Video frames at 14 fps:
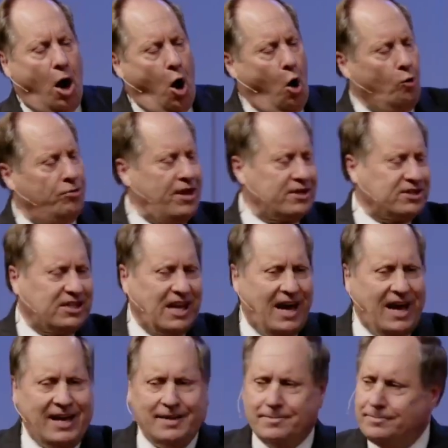on this
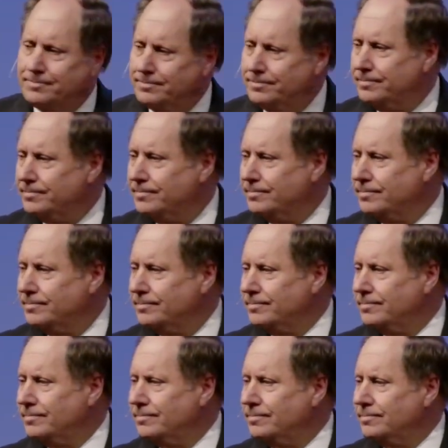day,
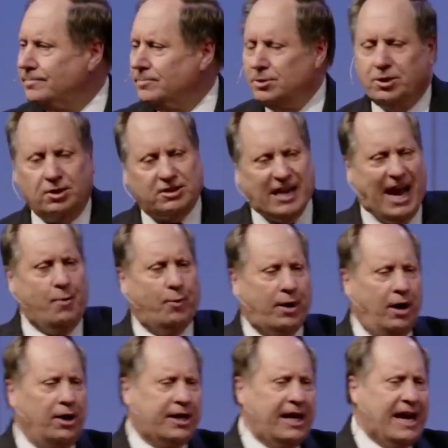the day we're
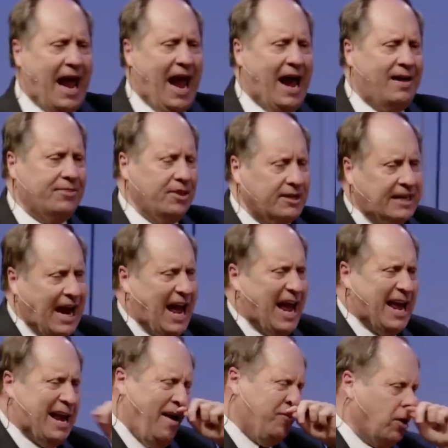looking at, the
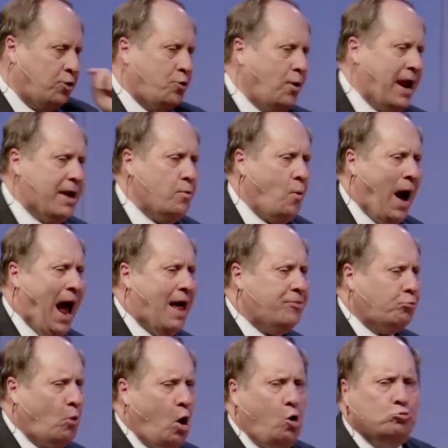day of the great white
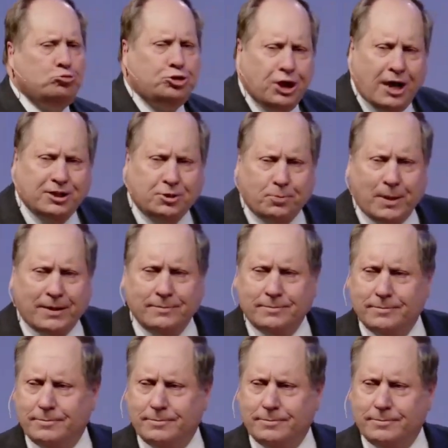throne judgment,